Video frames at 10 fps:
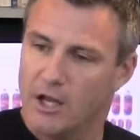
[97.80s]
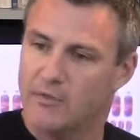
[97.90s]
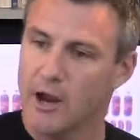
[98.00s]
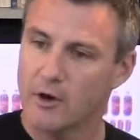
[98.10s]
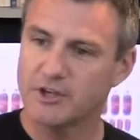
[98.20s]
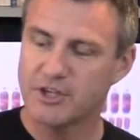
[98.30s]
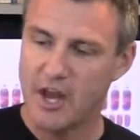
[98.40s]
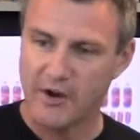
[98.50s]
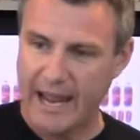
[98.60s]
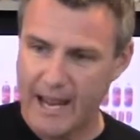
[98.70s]

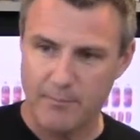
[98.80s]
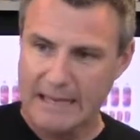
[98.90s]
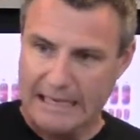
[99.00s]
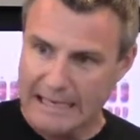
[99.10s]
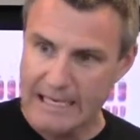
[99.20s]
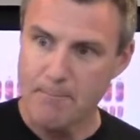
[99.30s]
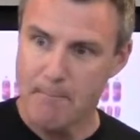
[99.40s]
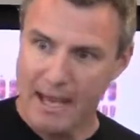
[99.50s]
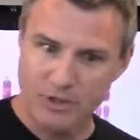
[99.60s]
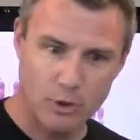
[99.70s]
There can't be any
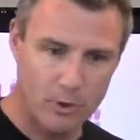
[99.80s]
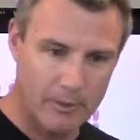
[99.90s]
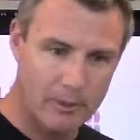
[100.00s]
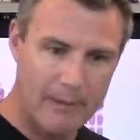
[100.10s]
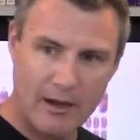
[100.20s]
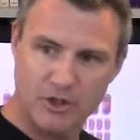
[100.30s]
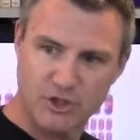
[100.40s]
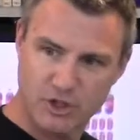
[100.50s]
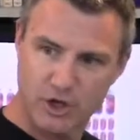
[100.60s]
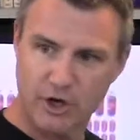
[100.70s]
measurable amount of
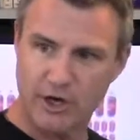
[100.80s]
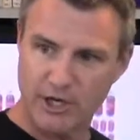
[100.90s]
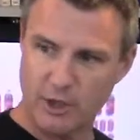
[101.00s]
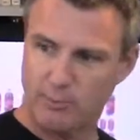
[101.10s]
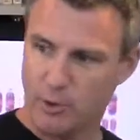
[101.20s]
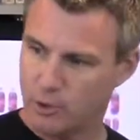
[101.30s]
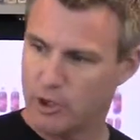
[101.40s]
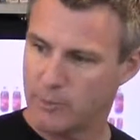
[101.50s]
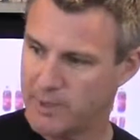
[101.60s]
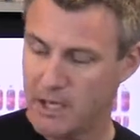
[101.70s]
sugar in your poo or
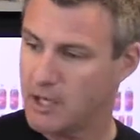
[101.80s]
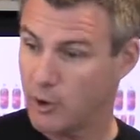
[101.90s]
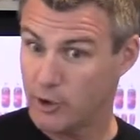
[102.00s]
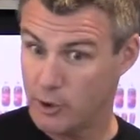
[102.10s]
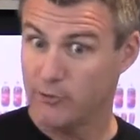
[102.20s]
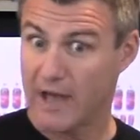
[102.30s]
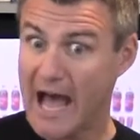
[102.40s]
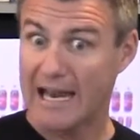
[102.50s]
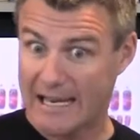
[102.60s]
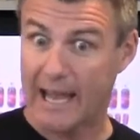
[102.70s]
your pee, or you've
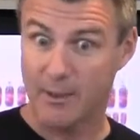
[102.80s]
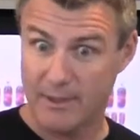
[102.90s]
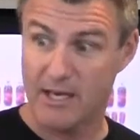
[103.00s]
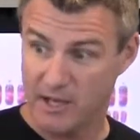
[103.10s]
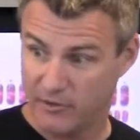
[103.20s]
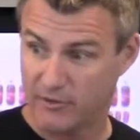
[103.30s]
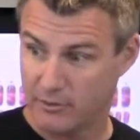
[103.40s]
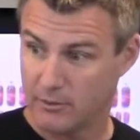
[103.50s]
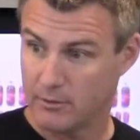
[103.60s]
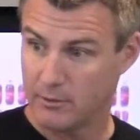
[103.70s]
got diabetes.
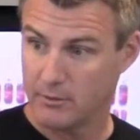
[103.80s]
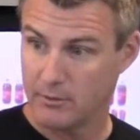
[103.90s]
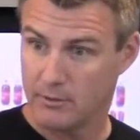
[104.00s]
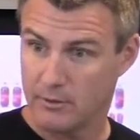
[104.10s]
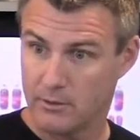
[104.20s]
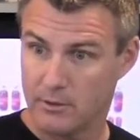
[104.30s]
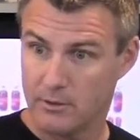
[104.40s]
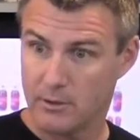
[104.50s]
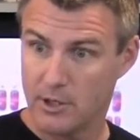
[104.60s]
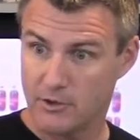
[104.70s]

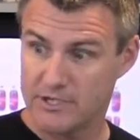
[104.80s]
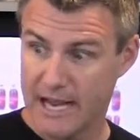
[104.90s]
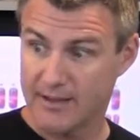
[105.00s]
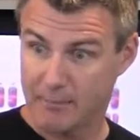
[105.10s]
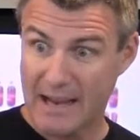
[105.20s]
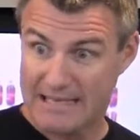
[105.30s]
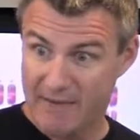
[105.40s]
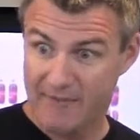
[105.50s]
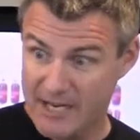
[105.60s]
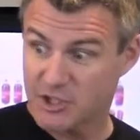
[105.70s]
You understand? By
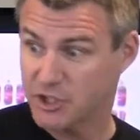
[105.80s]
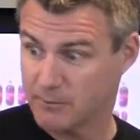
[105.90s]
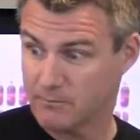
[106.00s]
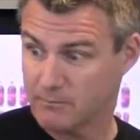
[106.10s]
definition.